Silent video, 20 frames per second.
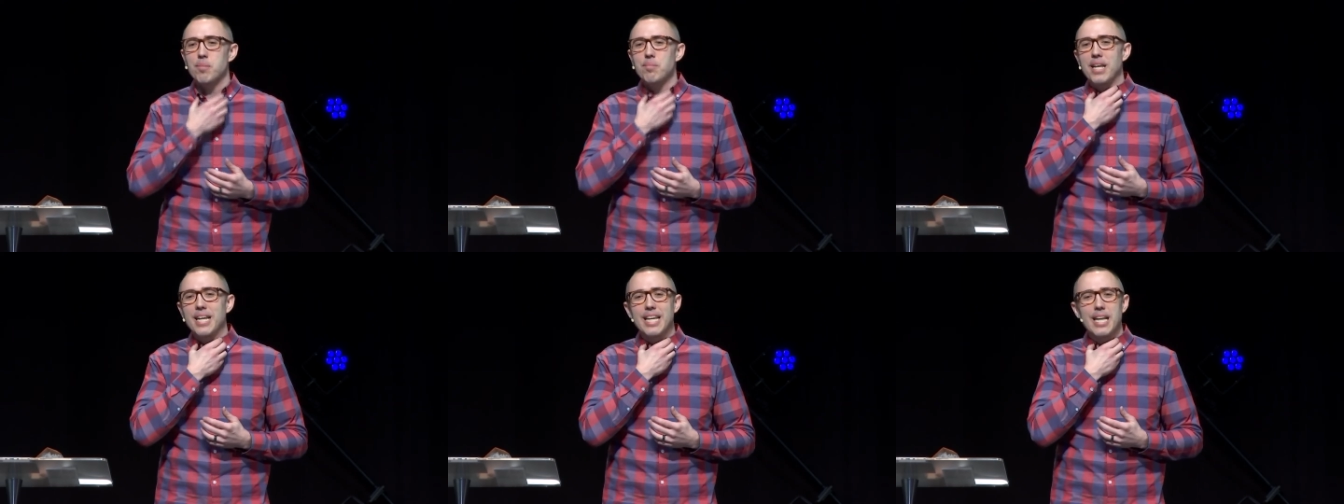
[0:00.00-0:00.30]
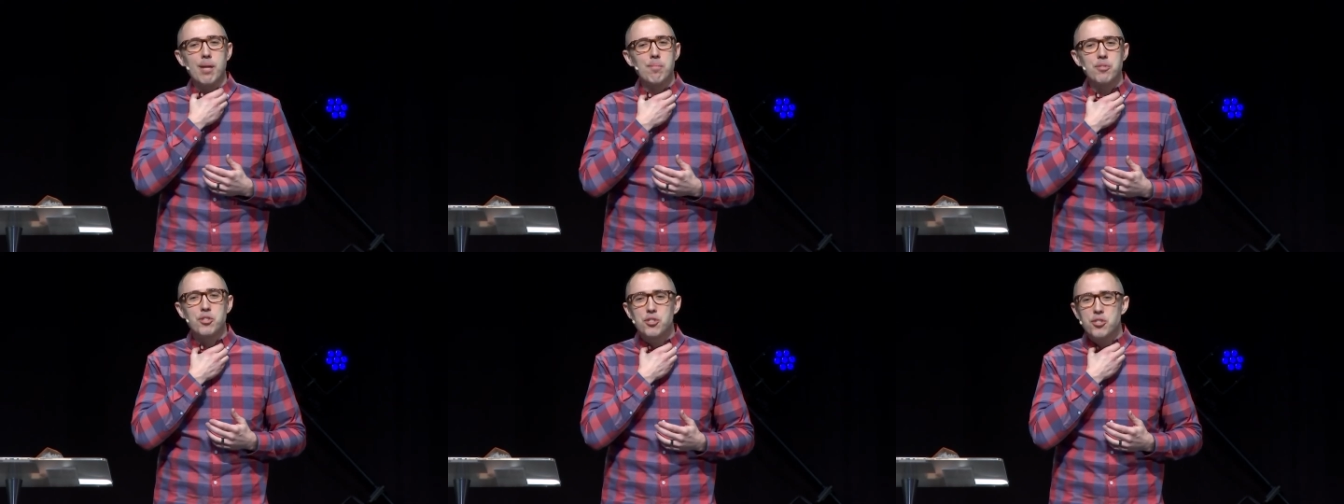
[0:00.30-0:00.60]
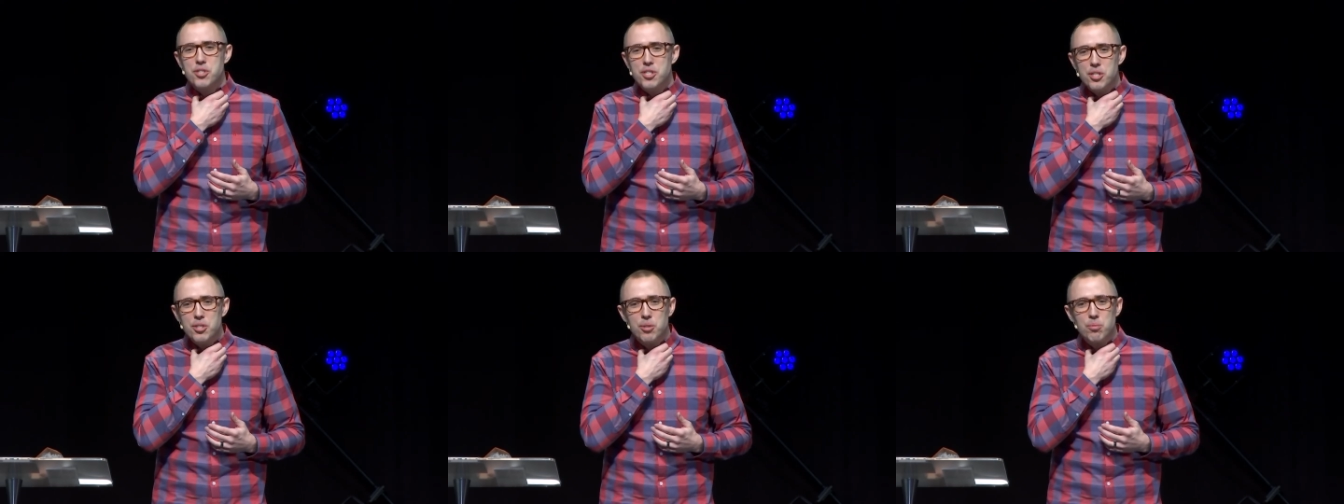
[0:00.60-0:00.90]
I'm like, and I'm
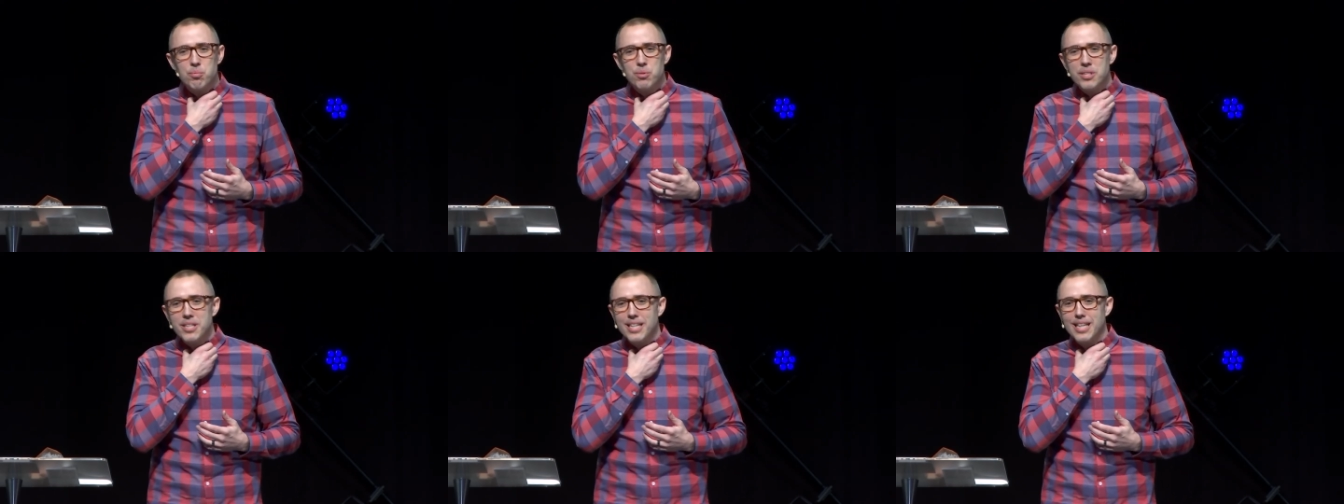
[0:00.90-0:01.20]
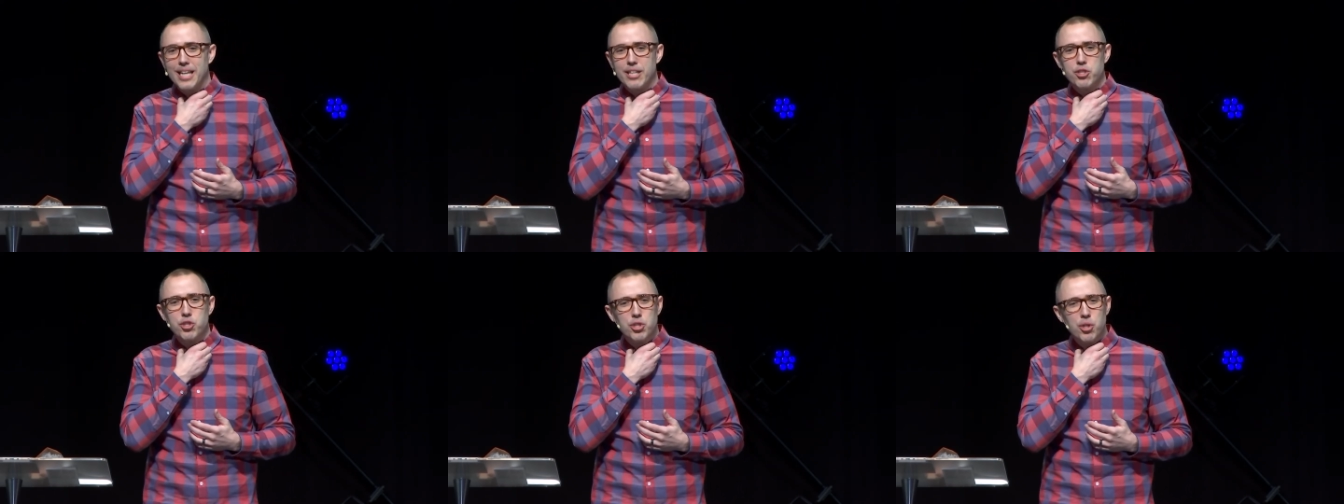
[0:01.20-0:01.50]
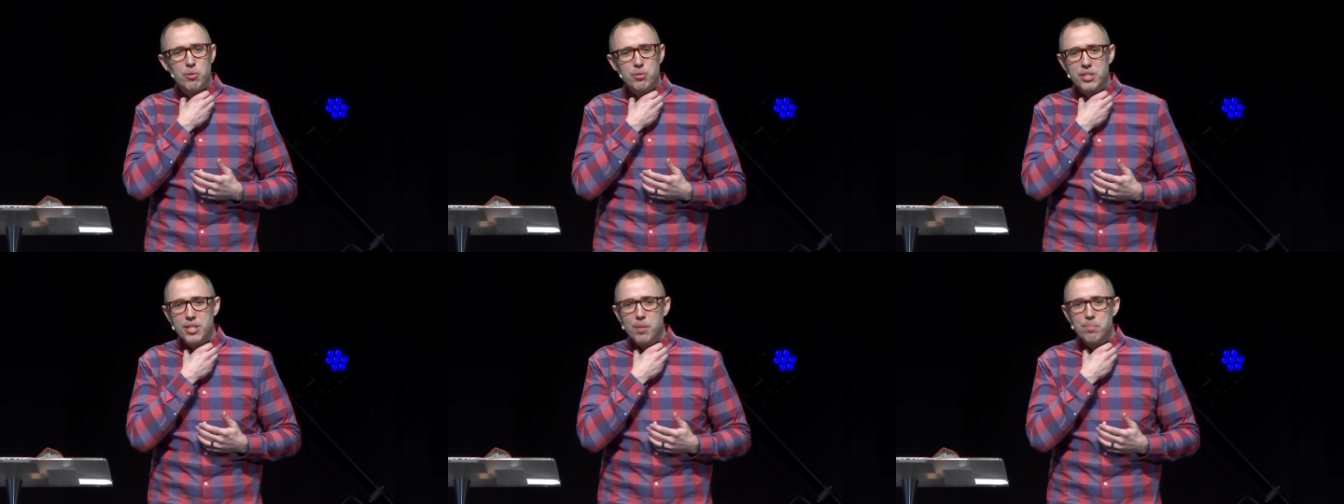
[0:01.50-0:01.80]
still really like
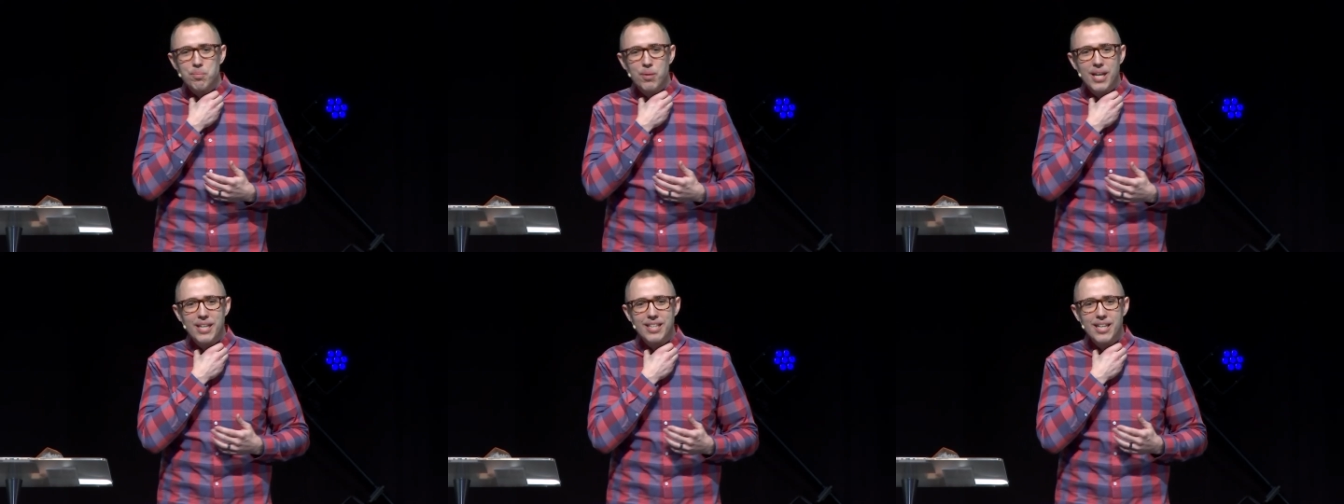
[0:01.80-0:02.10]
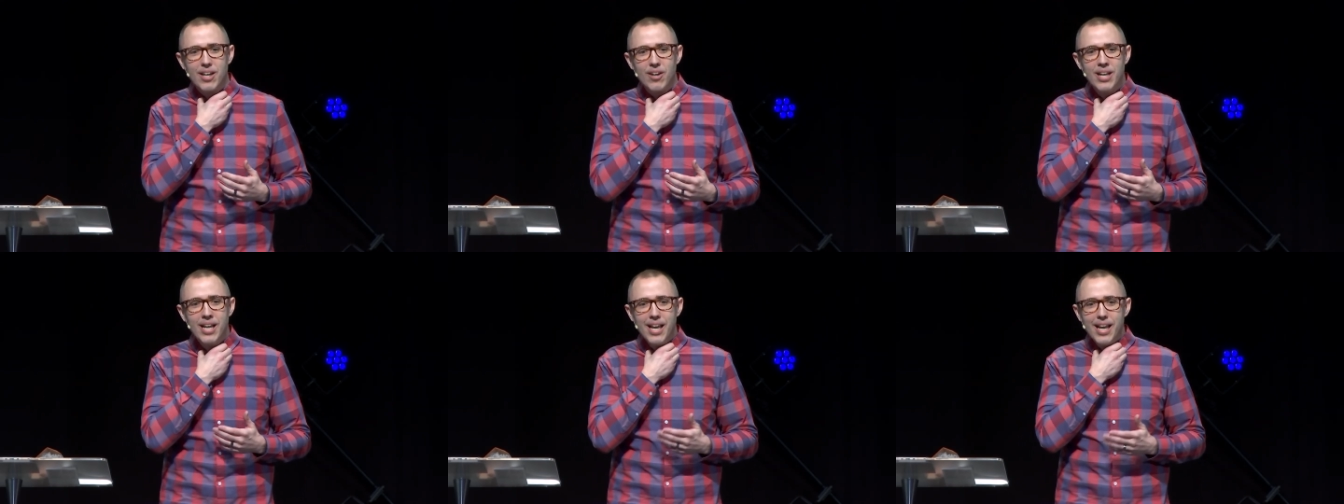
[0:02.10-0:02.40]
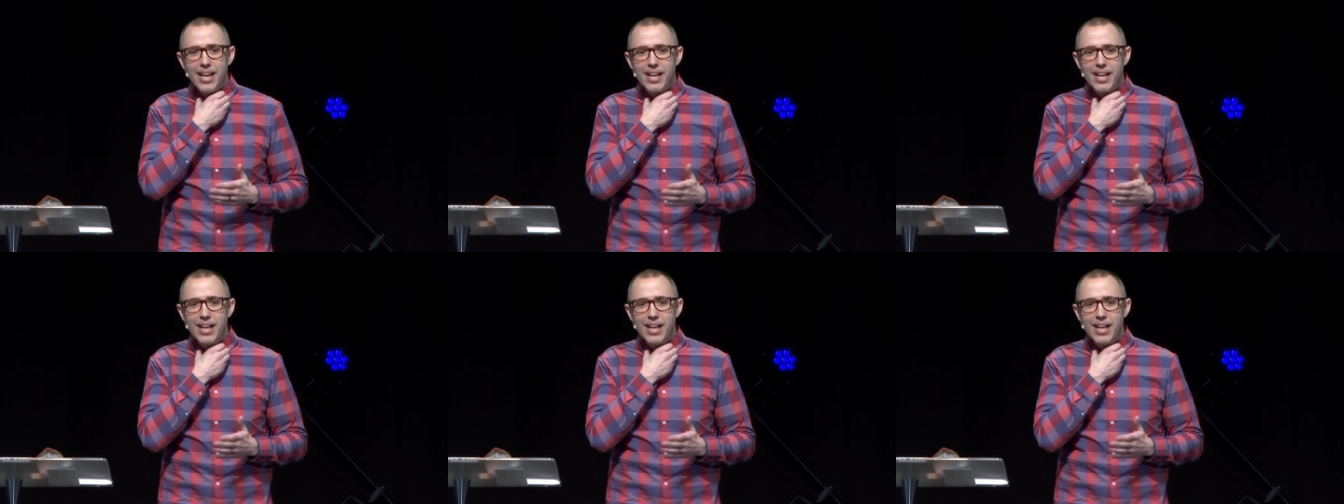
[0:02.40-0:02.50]
choked up right now.